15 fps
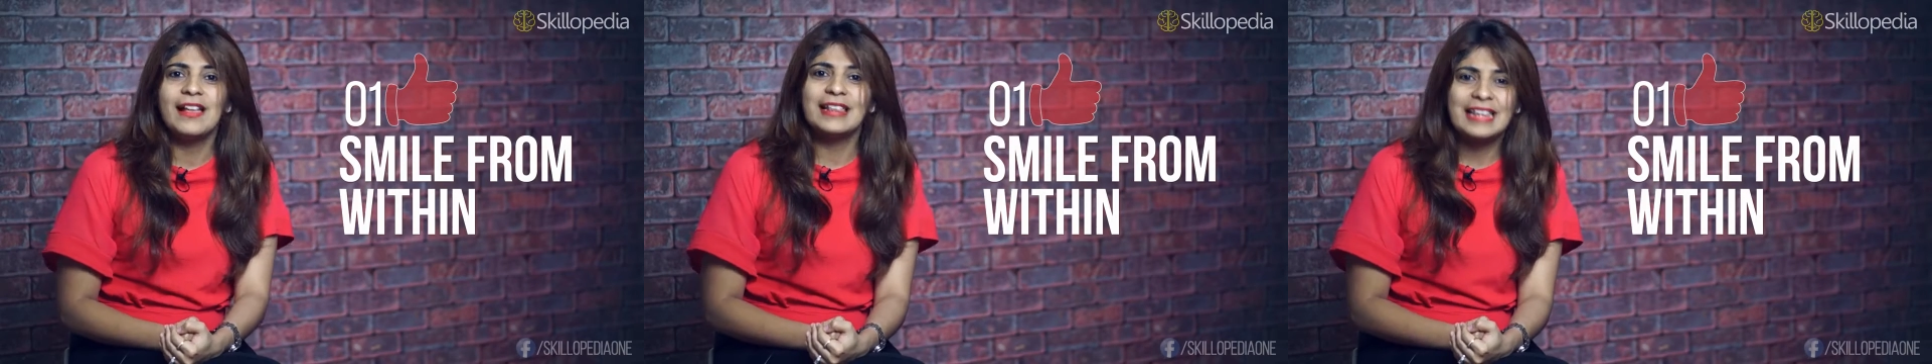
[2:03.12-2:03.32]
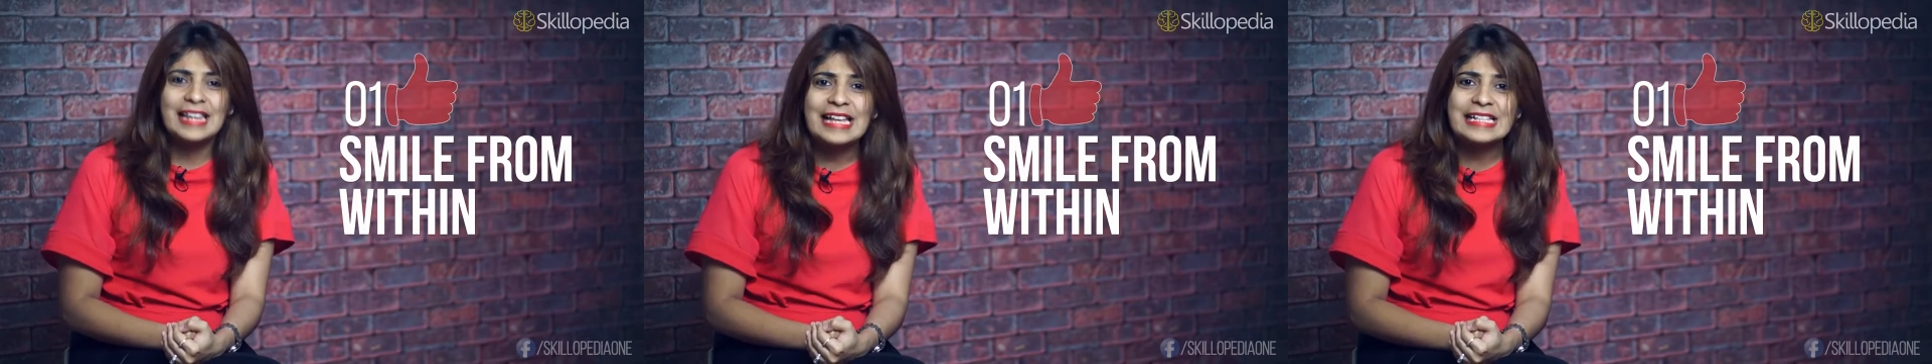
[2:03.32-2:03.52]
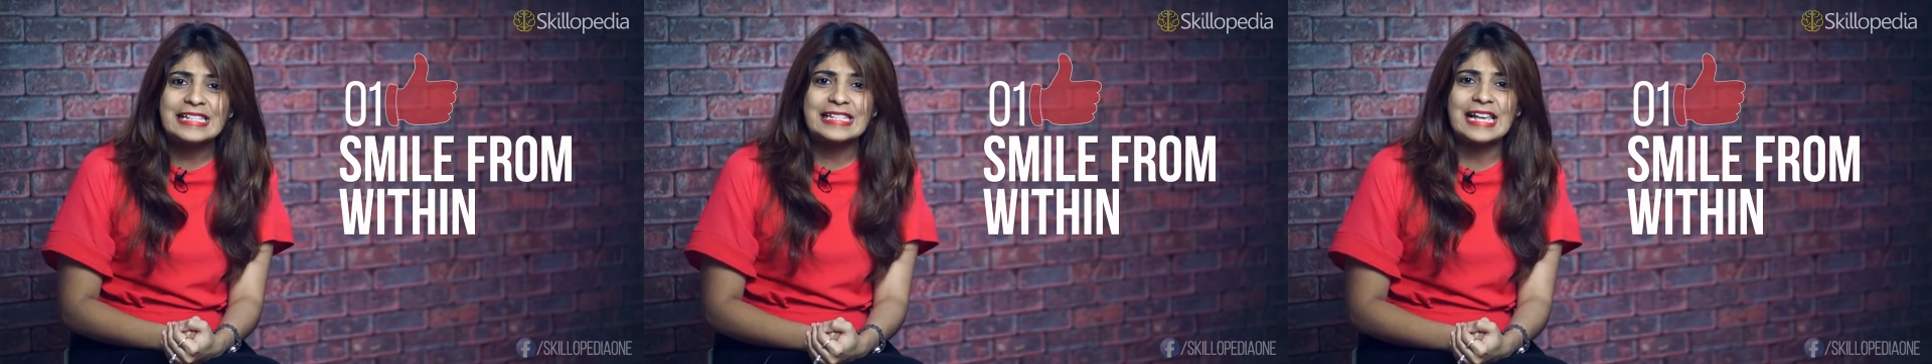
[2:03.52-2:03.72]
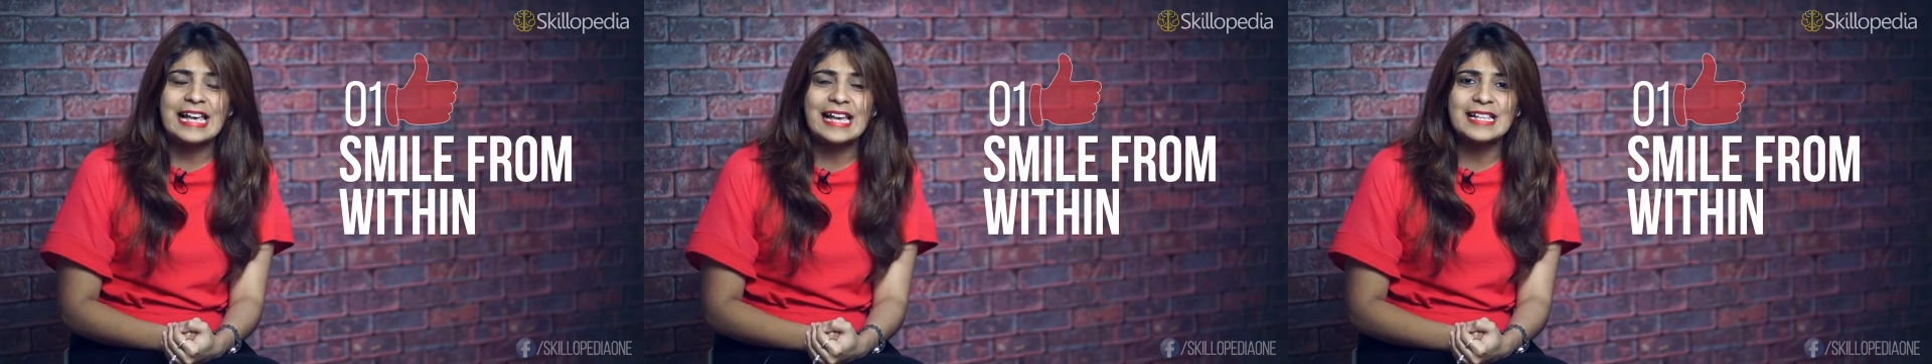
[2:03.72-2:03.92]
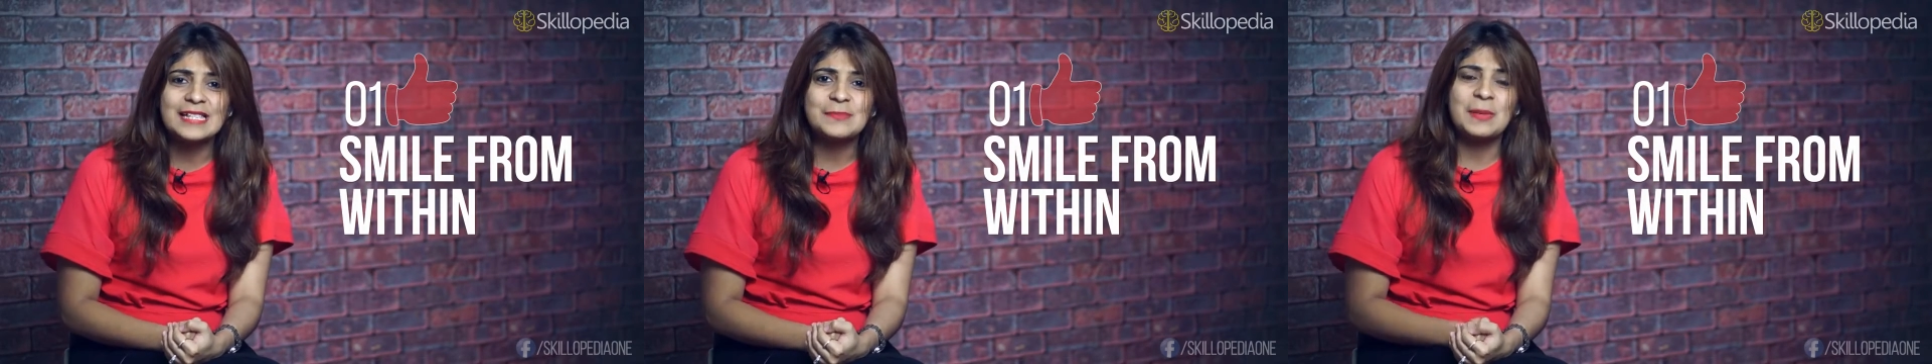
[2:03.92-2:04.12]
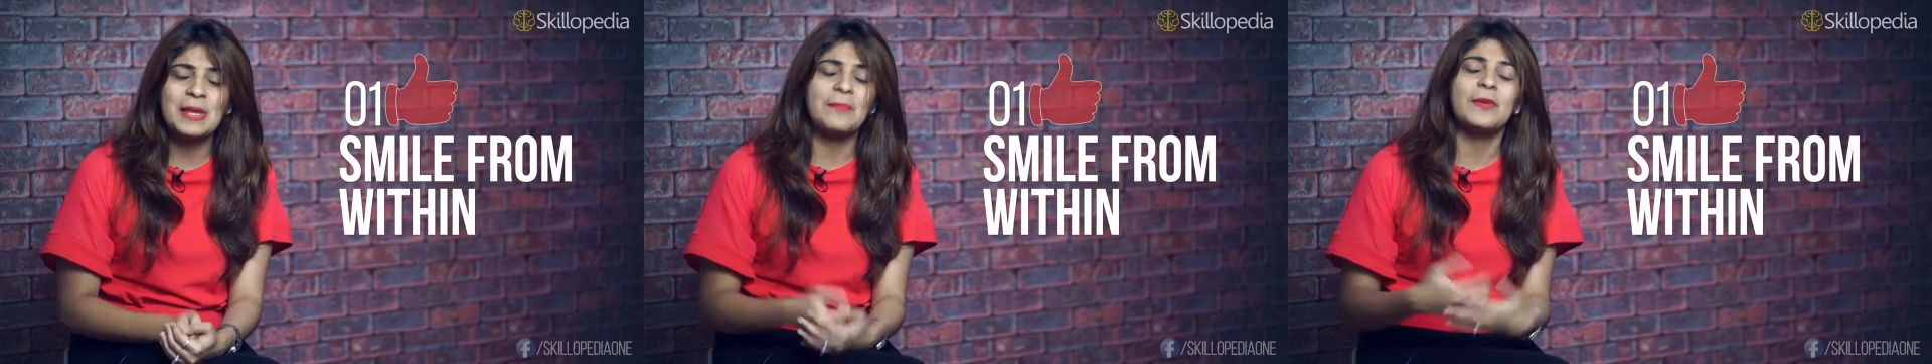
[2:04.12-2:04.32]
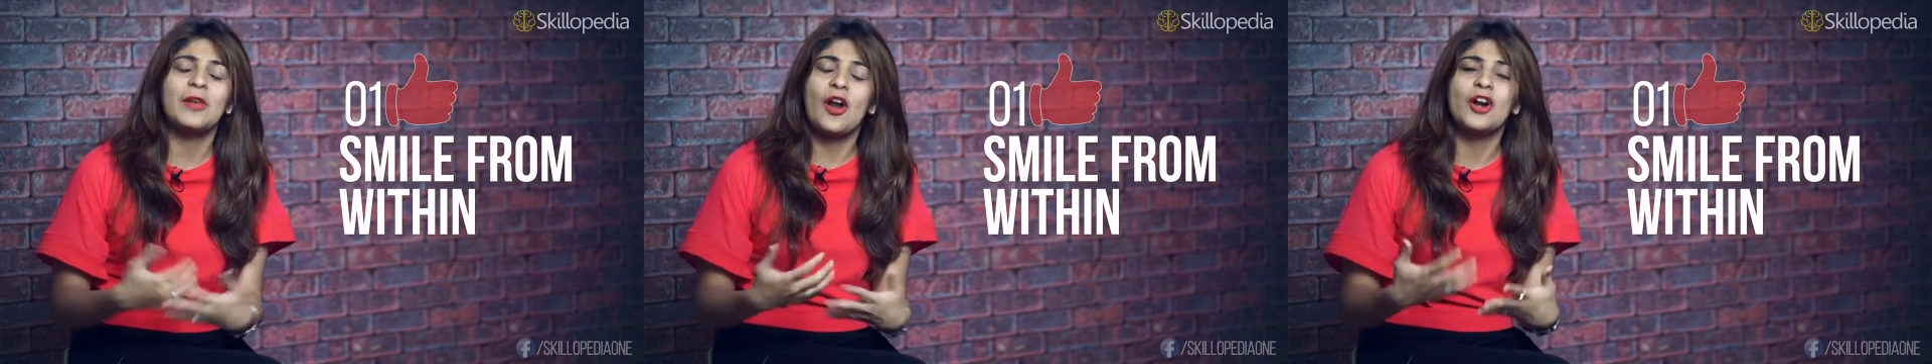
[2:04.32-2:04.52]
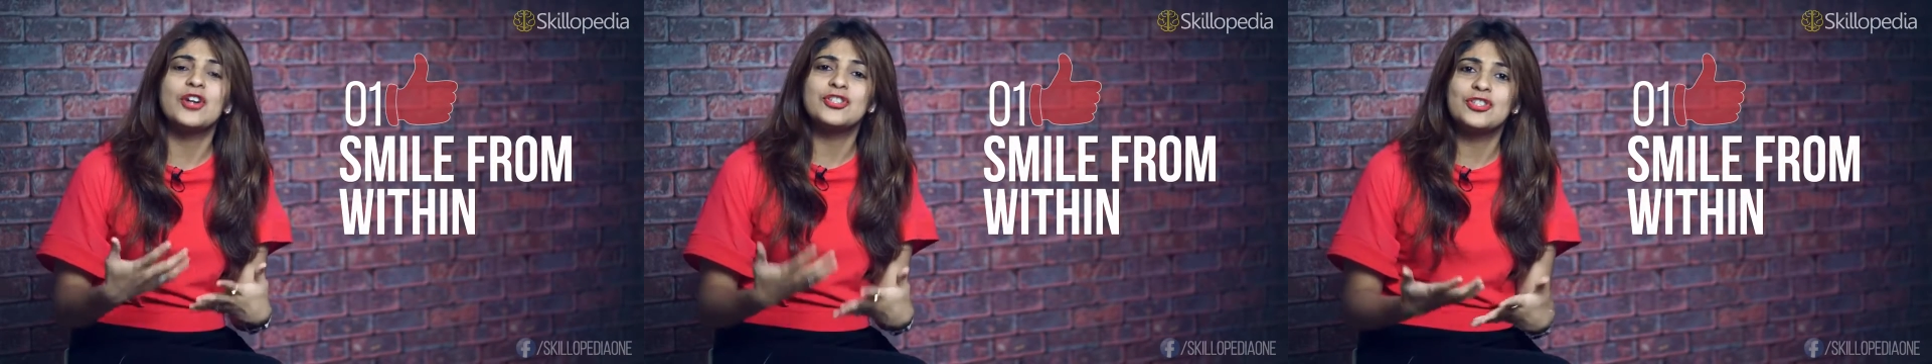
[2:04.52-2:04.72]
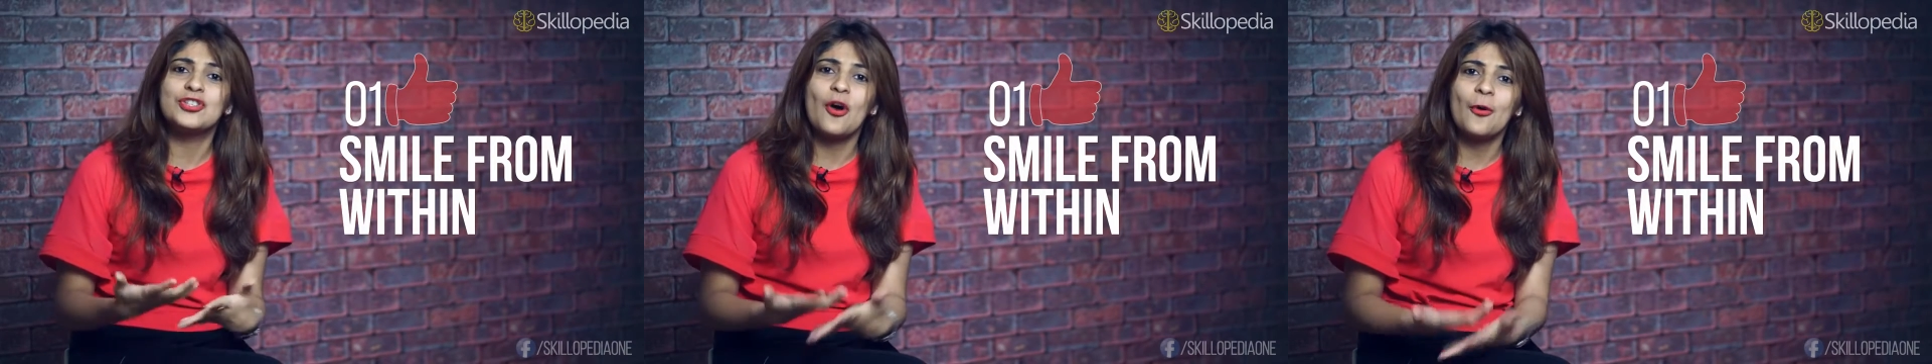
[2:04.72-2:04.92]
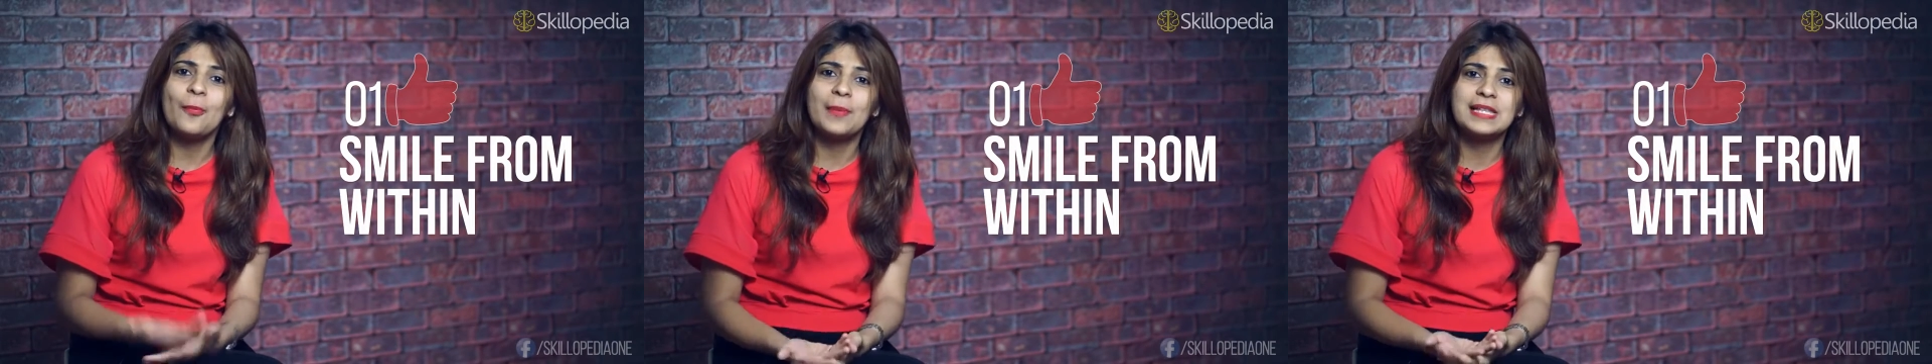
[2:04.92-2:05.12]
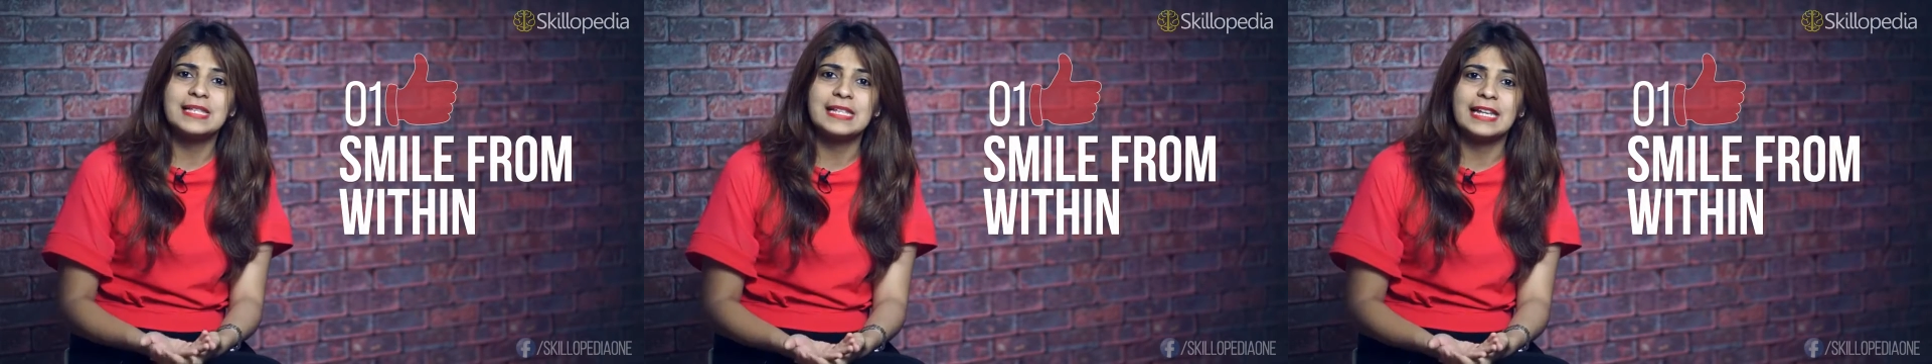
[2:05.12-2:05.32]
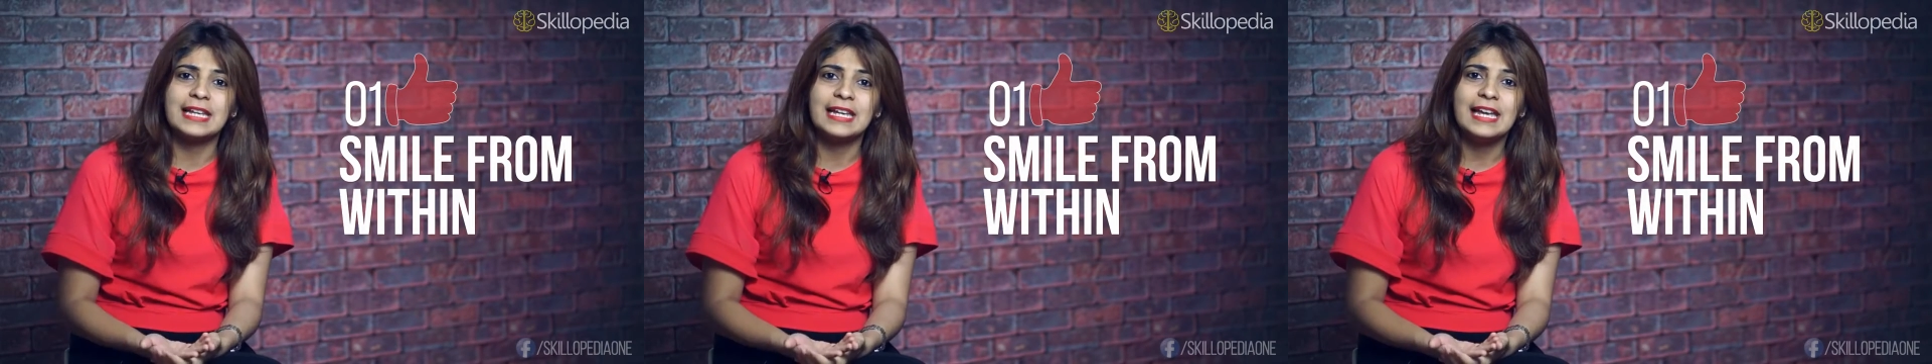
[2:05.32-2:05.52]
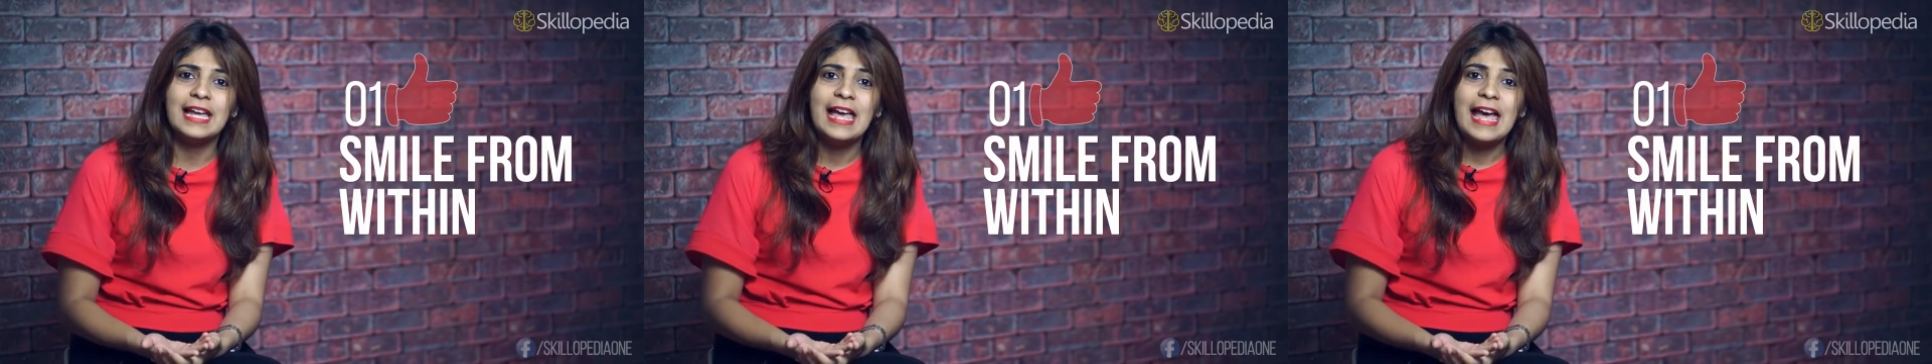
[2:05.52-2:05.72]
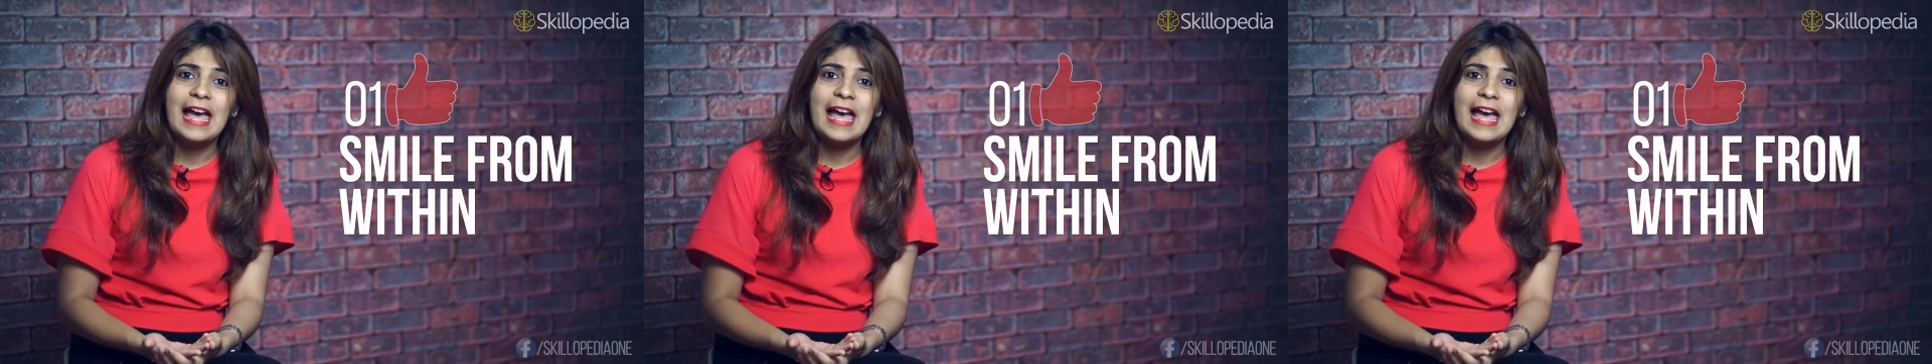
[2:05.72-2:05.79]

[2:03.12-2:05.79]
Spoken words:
These days, people are so busy,